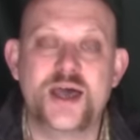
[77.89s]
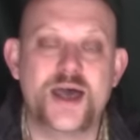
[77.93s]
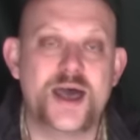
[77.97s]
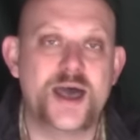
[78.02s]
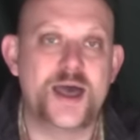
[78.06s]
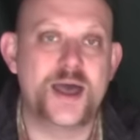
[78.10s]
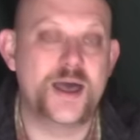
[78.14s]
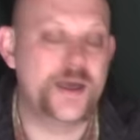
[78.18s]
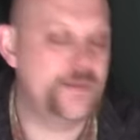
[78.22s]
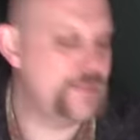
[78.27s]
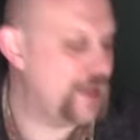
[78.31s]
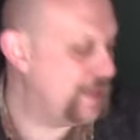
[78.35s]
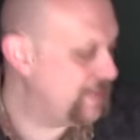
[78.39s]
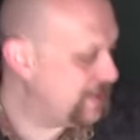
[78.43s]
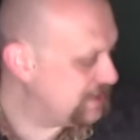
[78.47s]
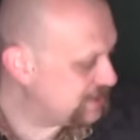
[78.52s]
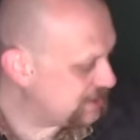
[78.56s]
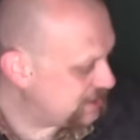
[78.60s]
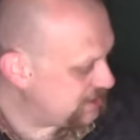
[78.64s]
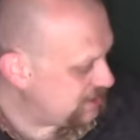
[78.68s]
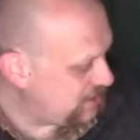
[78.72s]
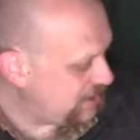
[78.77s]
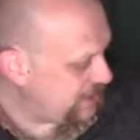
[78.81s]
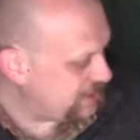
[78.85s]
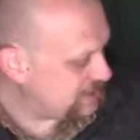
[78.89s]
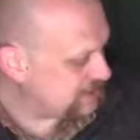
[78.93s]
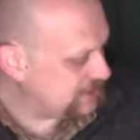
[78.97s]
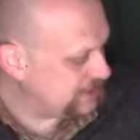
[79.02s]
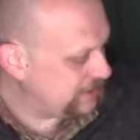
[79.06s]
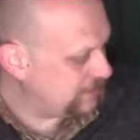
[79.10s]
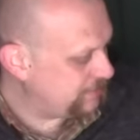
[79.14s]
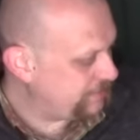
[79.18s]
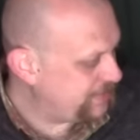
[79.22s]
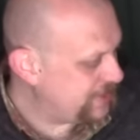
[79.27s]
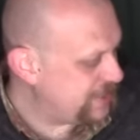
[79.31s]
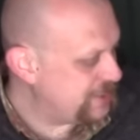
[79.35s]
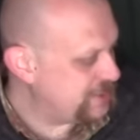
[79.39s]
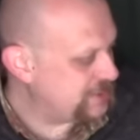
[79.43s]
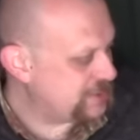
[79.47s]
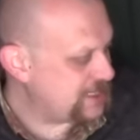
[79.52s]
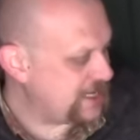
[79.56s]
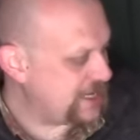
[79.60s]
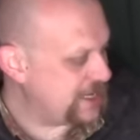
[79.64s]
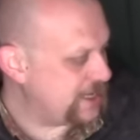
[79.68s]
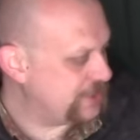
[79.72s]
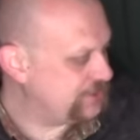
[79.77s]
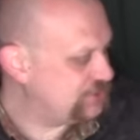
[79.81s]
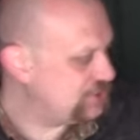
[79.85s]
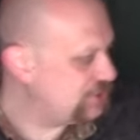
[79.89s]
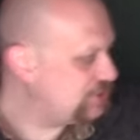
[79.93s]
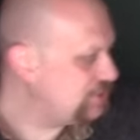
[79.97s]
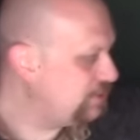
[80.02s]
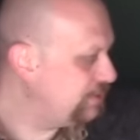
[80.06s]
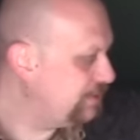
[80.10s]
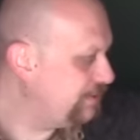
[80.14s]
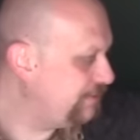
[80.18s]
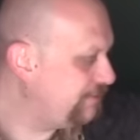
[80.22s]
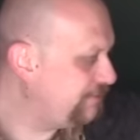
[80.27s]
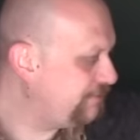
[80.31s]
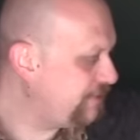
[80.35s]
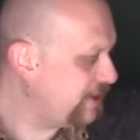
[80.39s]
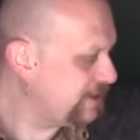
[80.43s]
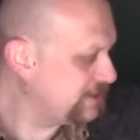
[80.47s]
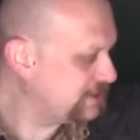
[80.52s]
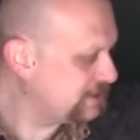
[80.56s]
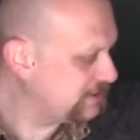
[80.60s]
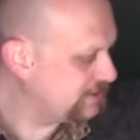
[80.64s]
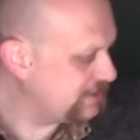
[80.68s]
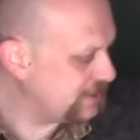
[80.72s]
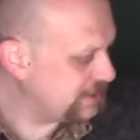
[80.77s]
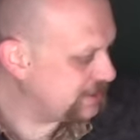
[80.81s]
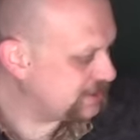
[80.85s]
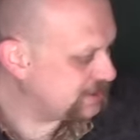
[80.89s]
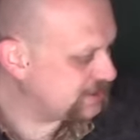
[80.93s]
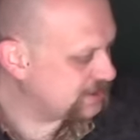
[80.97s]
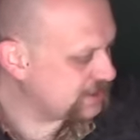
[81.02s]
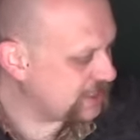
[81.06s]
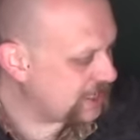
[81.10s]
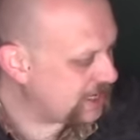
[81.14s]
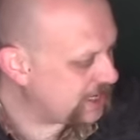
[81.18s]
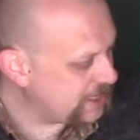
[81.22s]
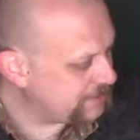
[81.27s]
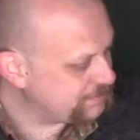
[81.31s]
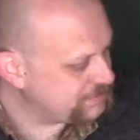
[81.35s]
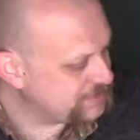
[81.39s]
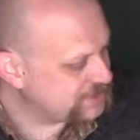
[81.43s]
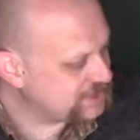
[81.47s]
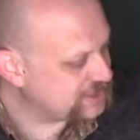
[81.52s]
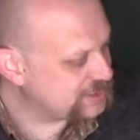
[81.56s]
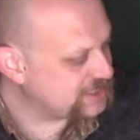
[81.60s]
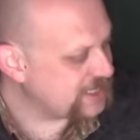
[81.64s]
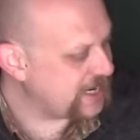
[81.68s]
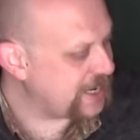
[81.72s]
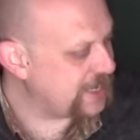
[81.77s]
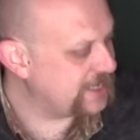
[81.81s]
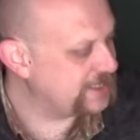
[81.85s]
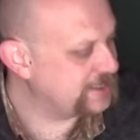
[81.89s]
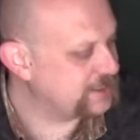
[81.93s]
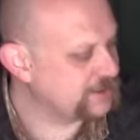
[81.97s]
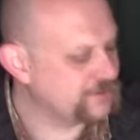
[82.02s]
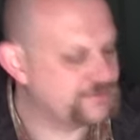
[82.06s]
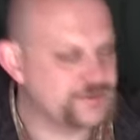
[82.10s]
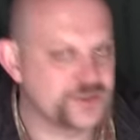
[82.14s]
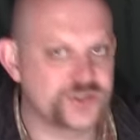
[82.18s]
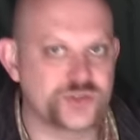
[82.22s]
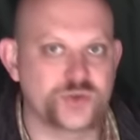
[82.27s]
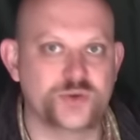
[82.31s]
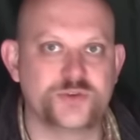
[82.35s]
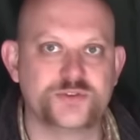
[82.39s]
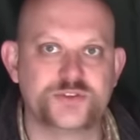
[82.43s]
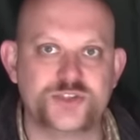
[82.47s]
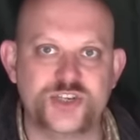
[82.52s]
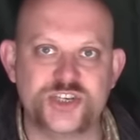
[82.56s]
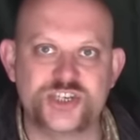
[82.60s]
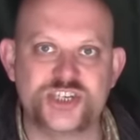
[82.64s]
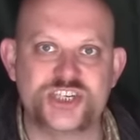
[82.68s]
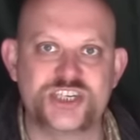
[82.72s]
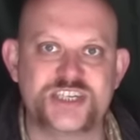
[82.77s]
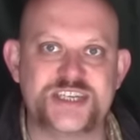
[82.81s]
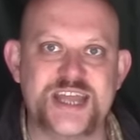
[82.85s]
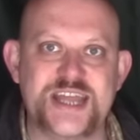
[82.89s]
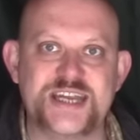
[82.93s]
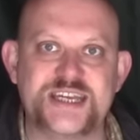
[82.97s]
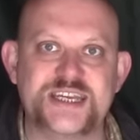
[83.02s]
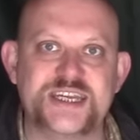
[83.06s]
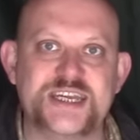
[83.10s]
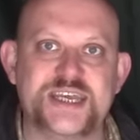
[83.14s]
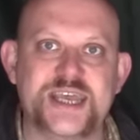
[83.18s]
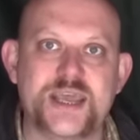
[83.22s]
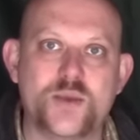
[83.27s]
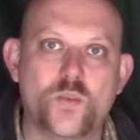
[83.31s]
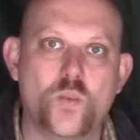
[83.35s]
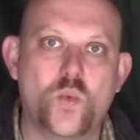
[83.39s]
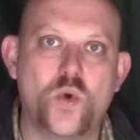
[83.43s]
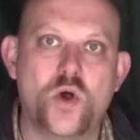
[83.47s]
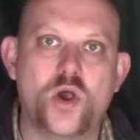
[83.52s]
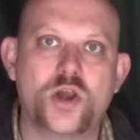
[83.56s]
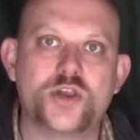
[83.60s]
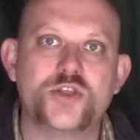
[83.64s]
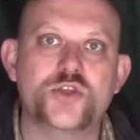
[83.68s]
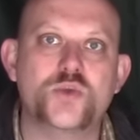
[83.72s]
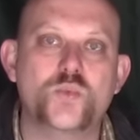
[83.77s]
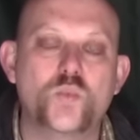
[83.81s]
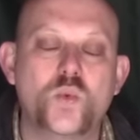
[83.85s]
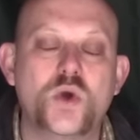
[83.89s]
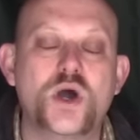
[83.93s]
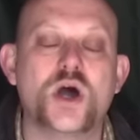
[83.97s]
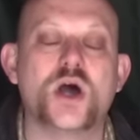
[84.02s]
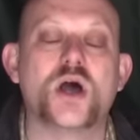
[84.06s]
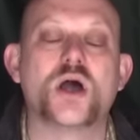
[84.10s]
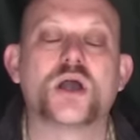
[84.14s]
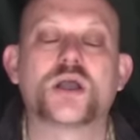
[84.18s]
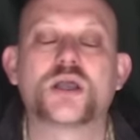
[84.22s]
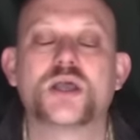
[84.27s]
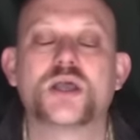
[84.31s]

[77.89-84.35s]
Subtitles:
And there's a nice little piece here just on the front of this sander for sort of just steadying it while you work.